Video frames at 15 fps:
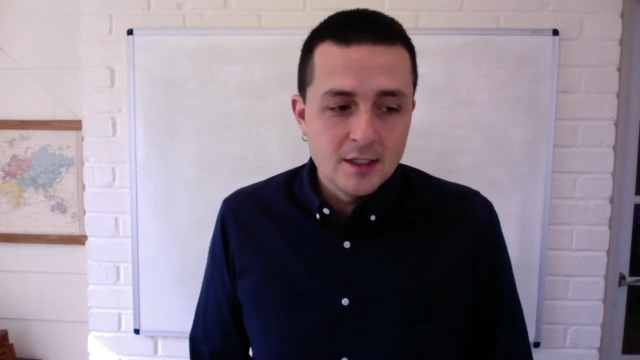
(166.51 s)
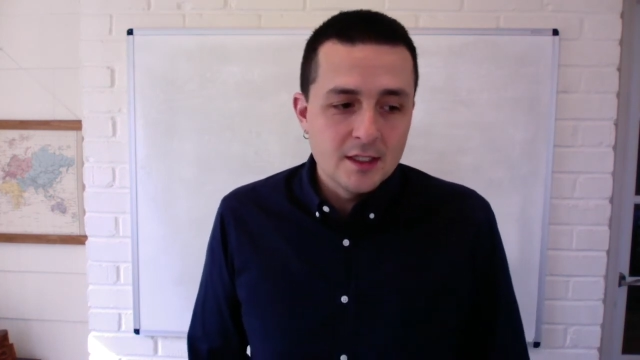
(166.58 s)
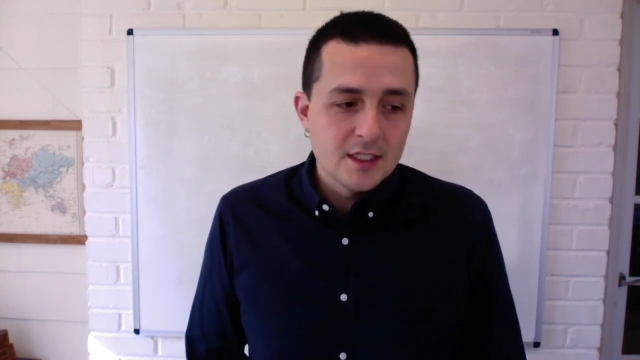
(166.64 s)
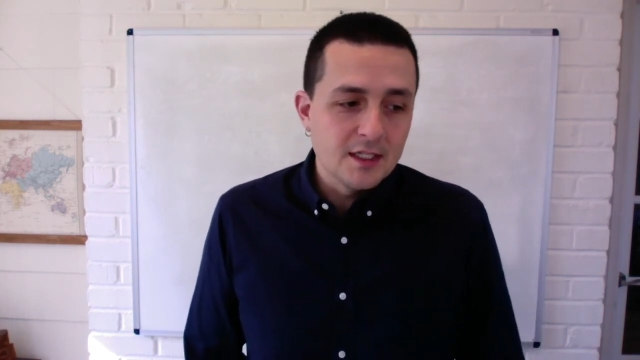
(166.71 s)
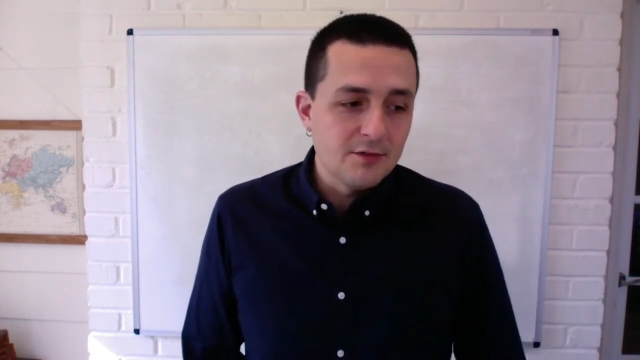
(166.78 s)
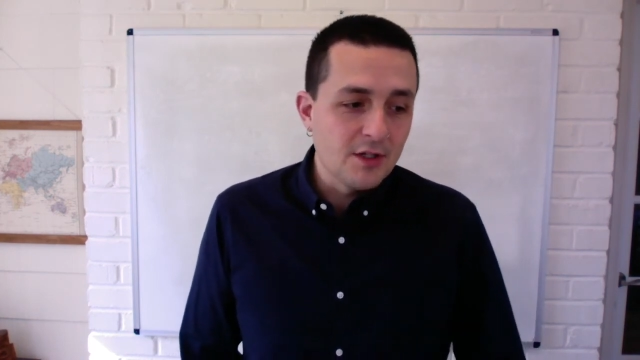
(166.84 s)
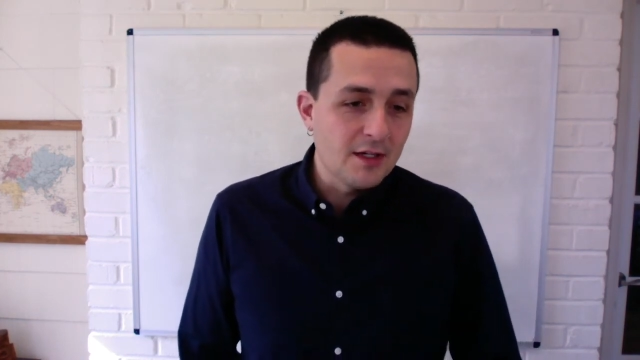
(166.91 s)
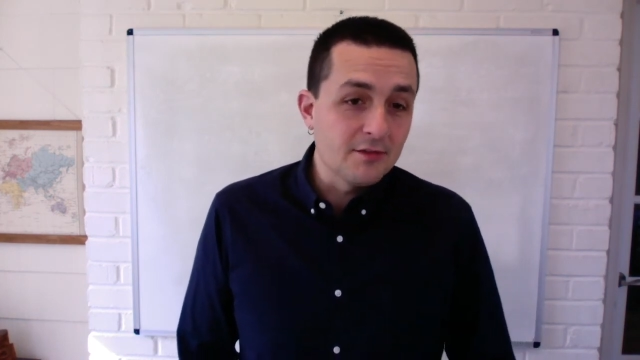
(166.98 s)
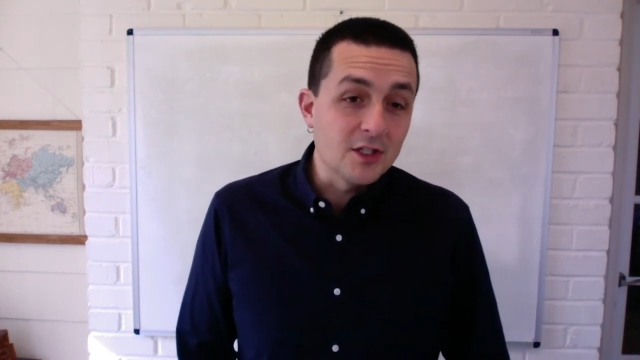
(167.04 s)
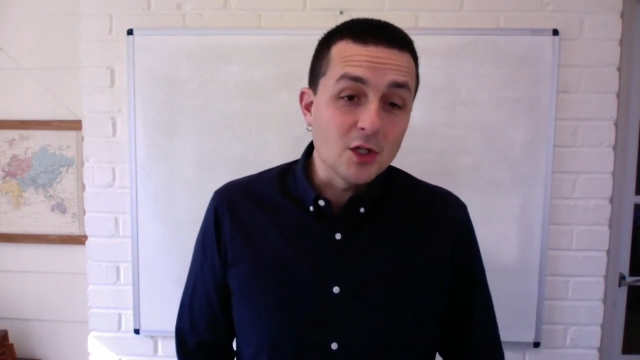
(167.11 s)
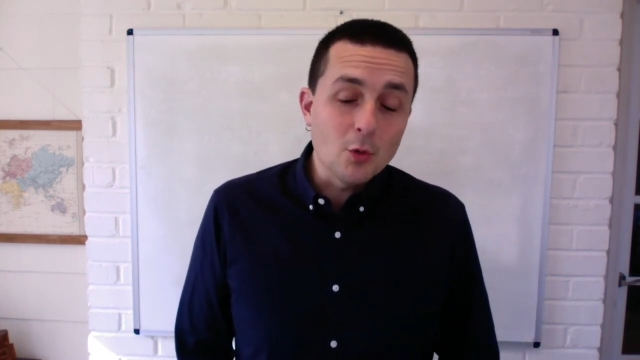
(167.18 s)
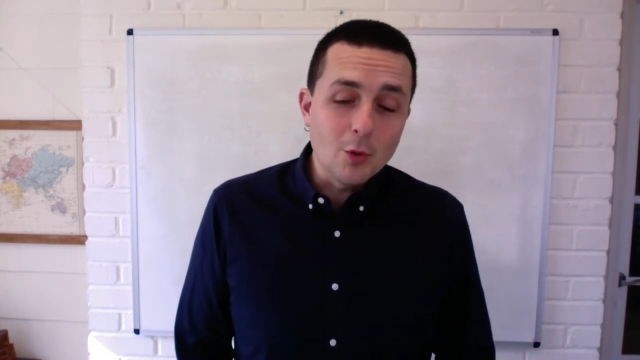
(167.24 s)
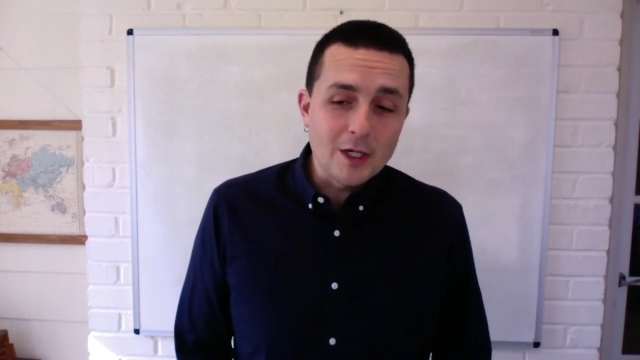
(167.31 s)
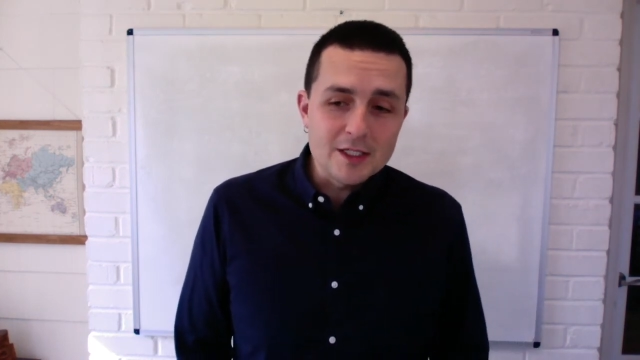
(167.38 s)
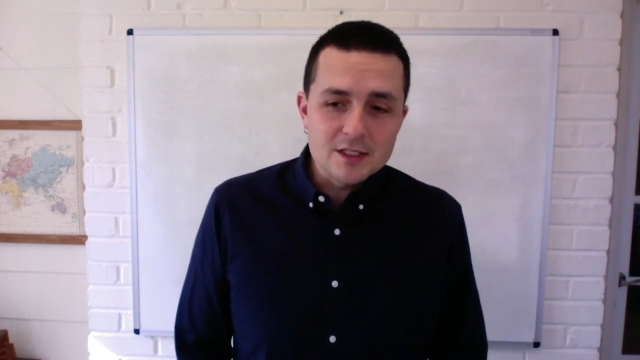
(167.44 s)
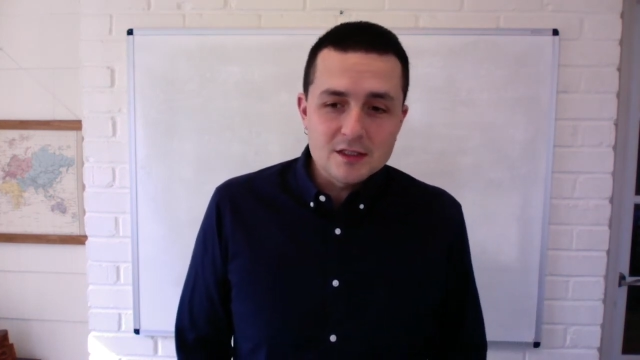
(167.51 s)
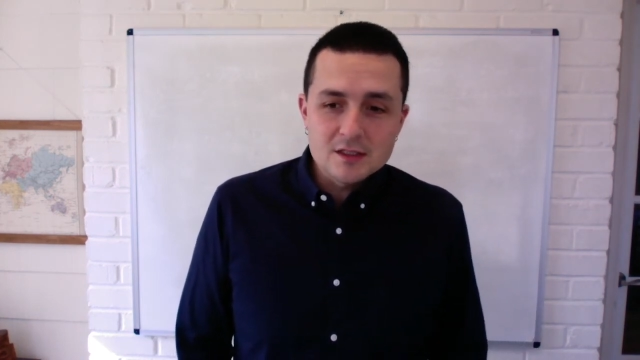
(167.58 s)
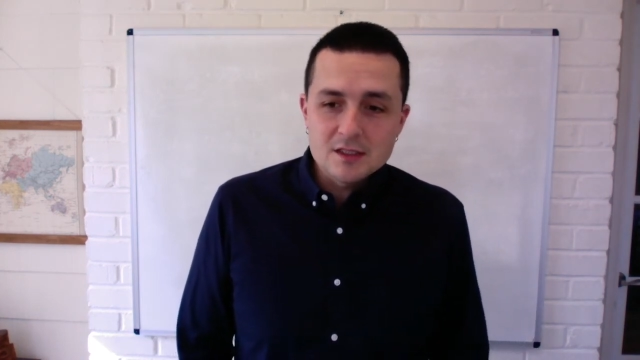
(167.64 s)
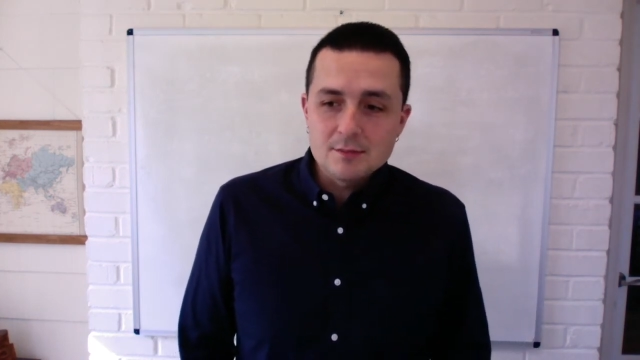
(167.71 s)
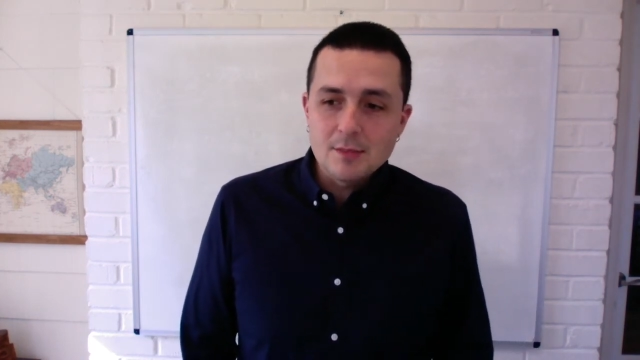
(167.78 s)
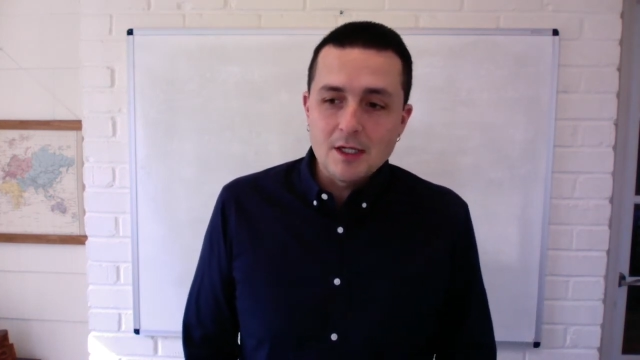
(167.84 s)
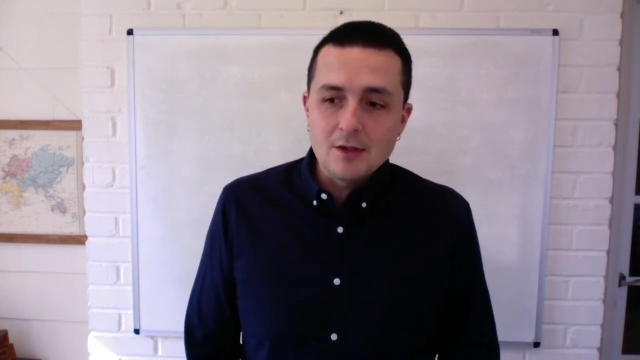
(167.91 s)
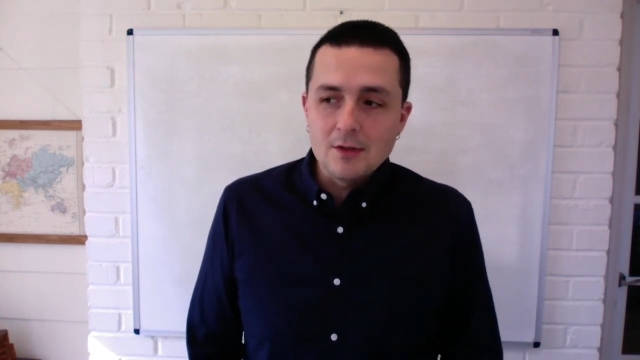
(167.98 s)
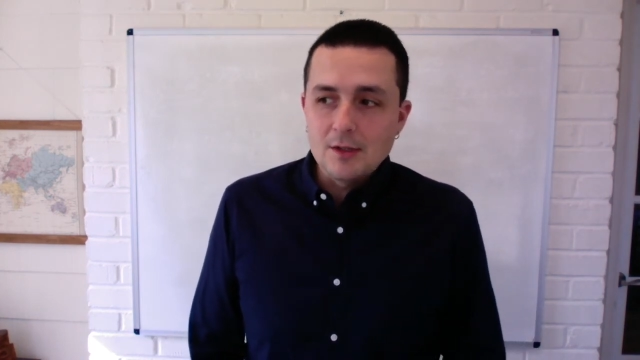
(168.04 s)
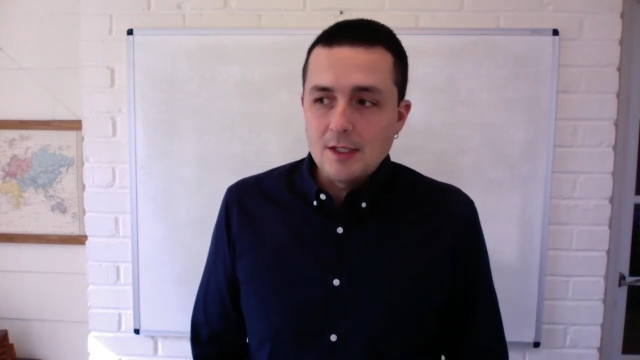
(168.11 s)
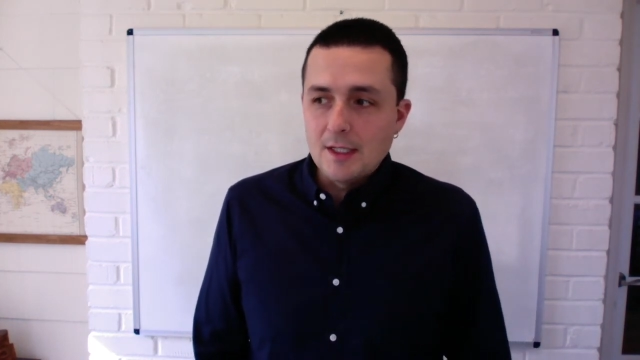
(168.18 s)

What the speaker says: If you have any questions about